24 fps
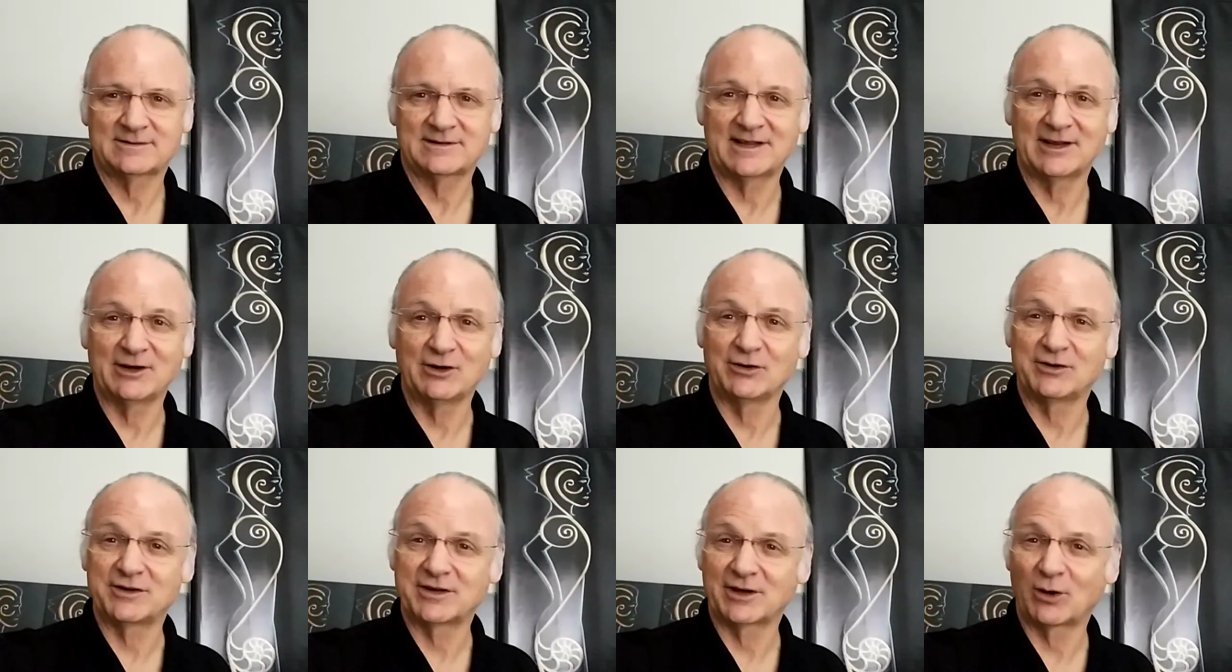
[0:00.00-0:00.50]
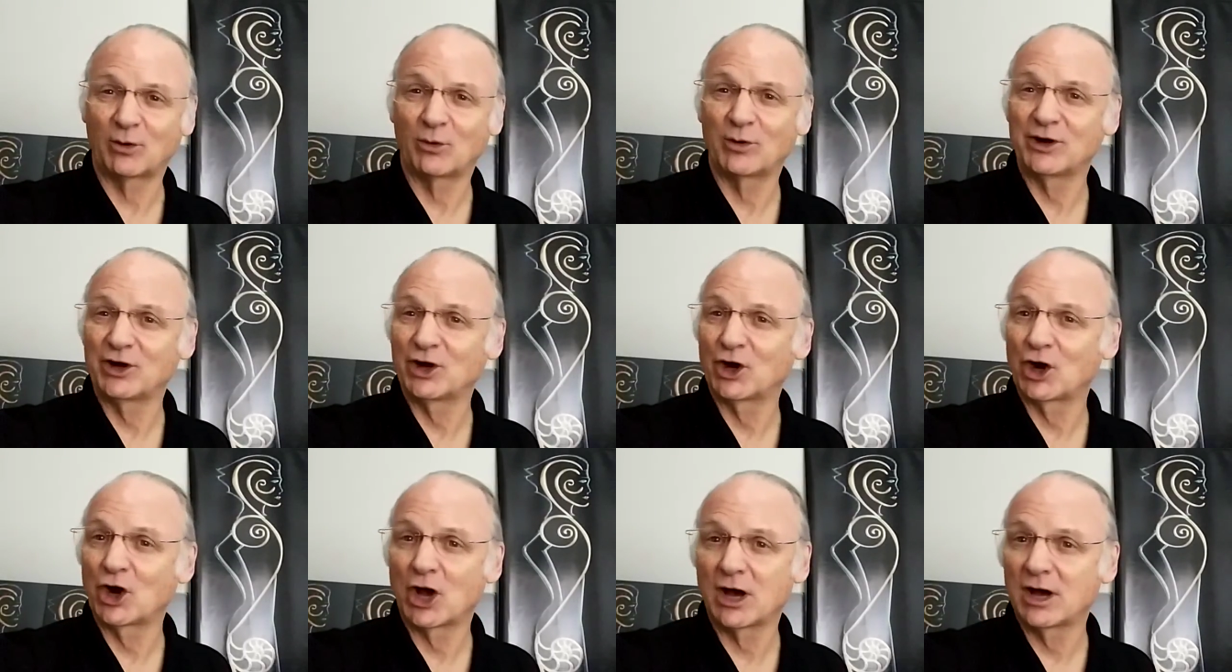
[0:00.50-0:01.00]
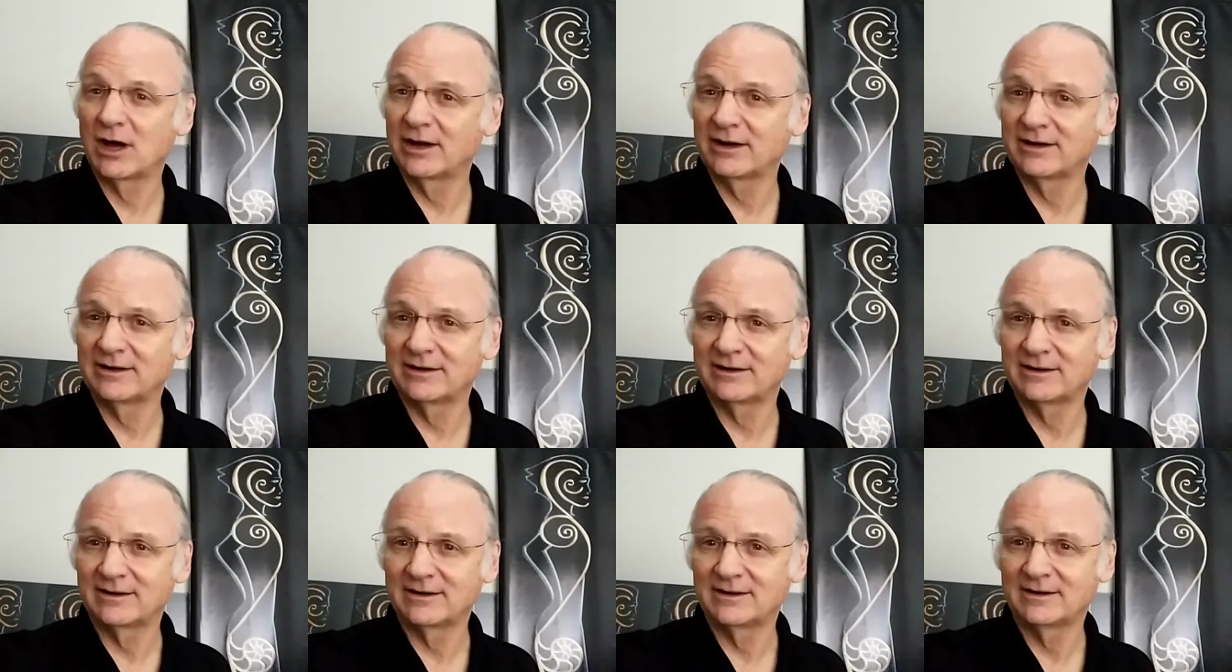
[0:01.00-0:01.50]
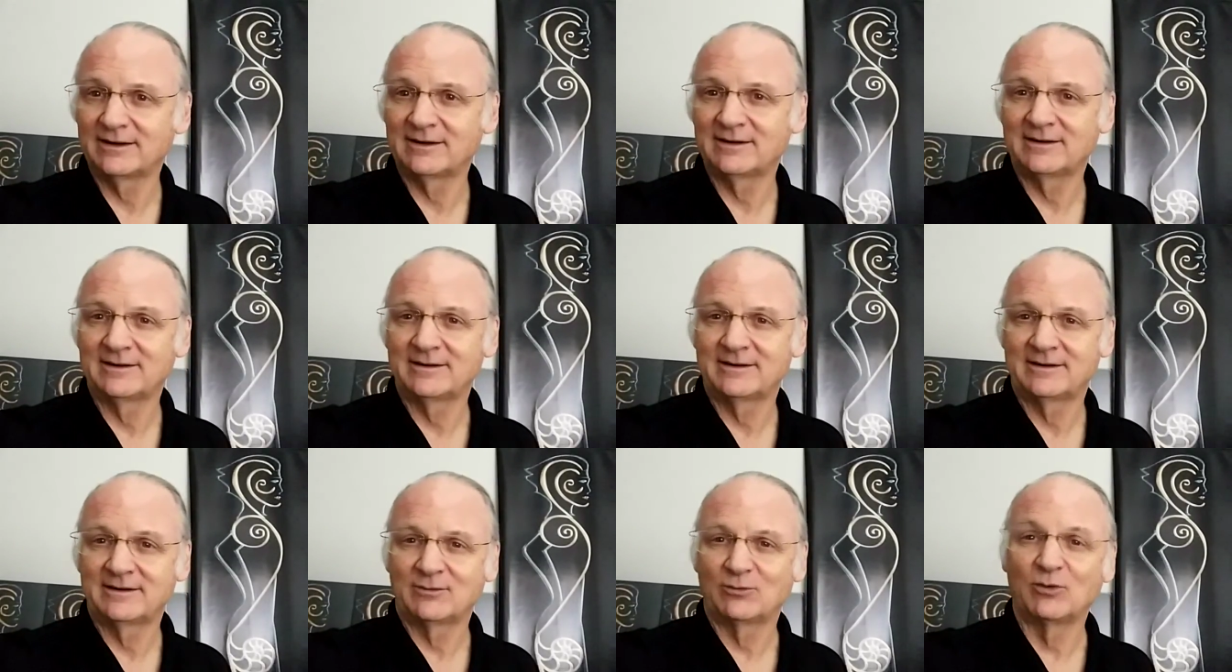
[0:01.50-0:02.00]
Can you tell when you're not?
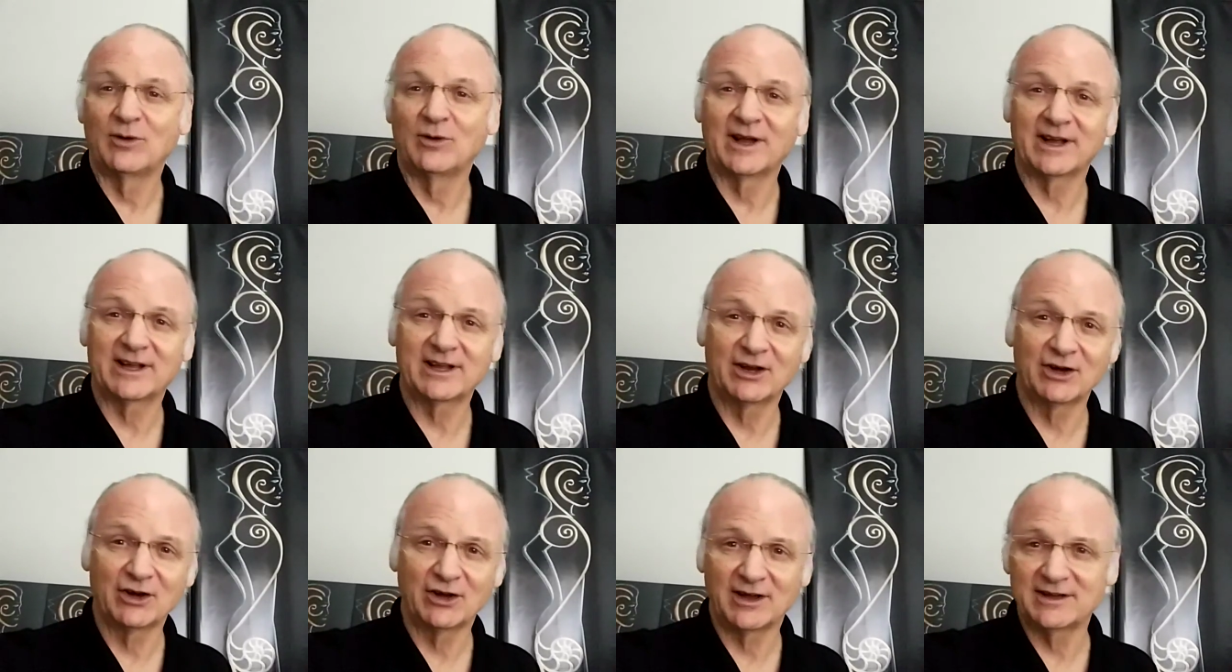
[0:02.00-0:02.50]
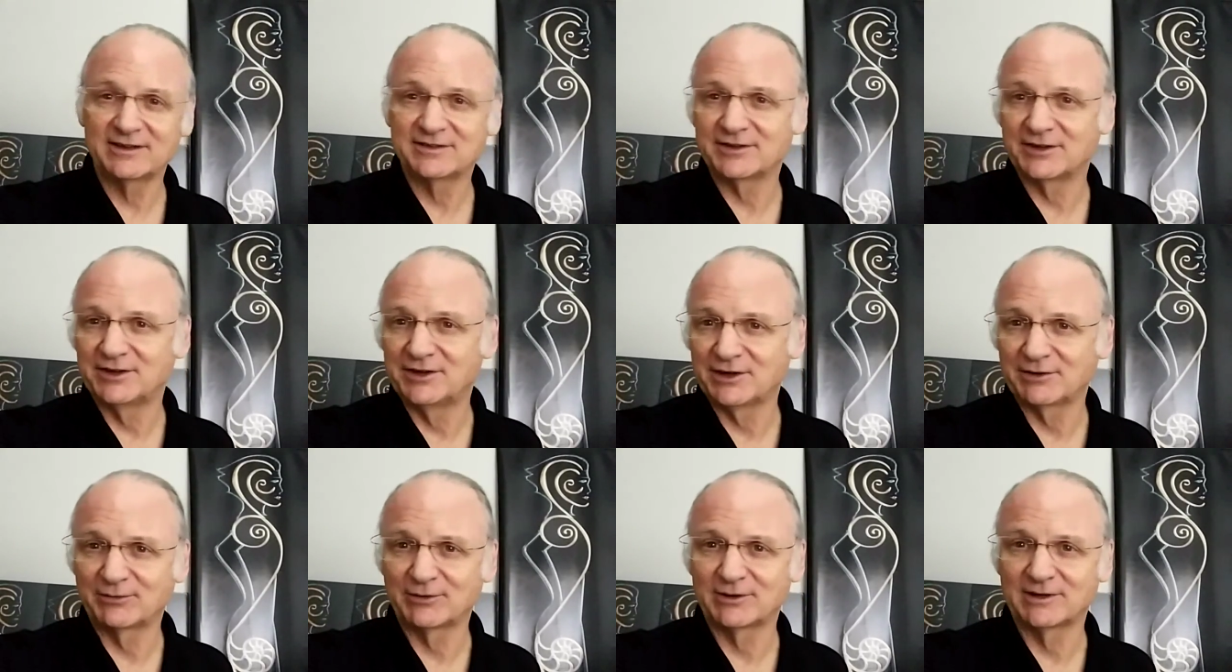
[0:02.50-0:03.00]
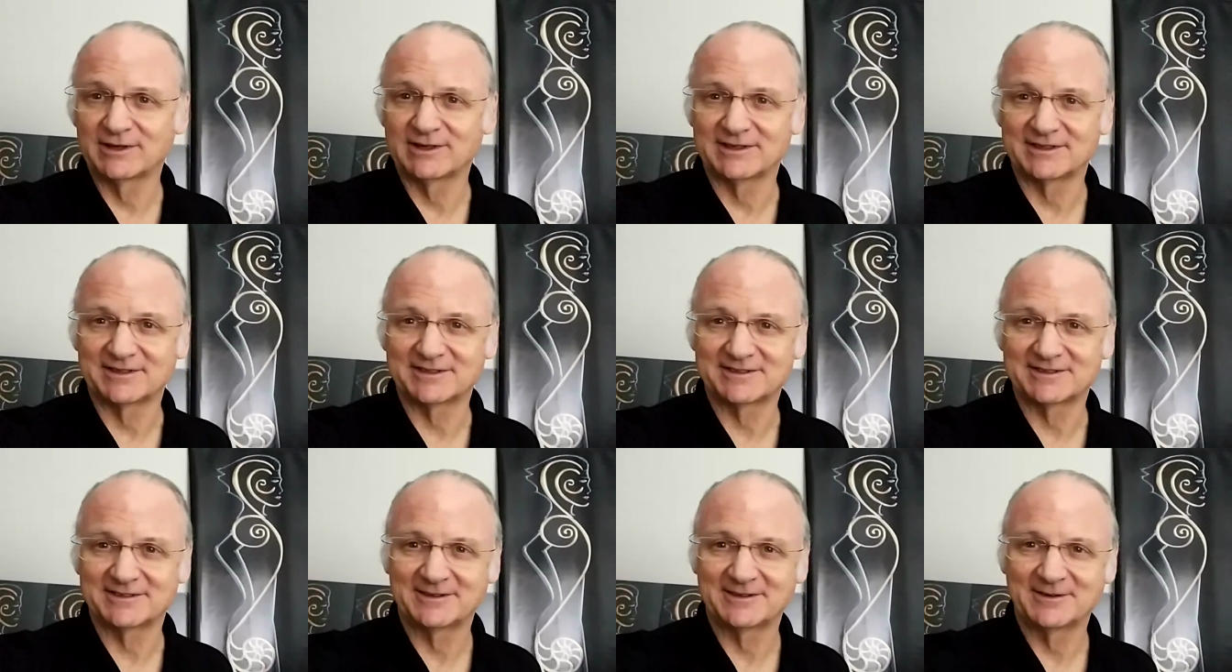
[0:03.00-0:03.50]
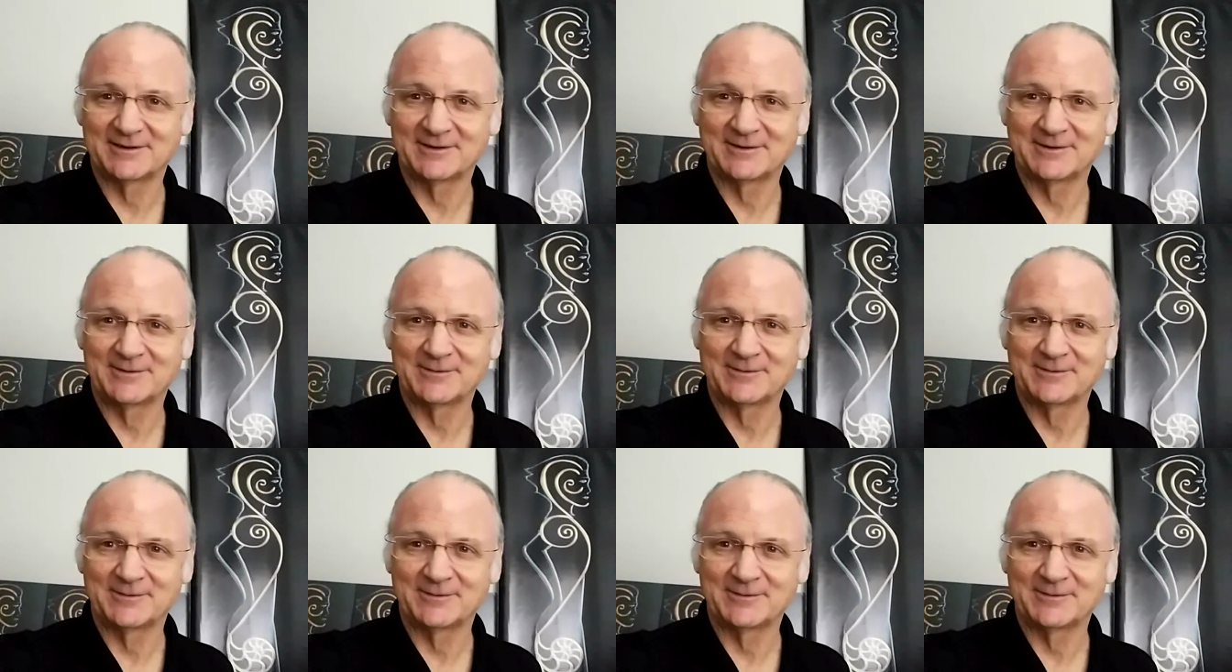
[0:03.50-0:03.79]
Recognize the difference.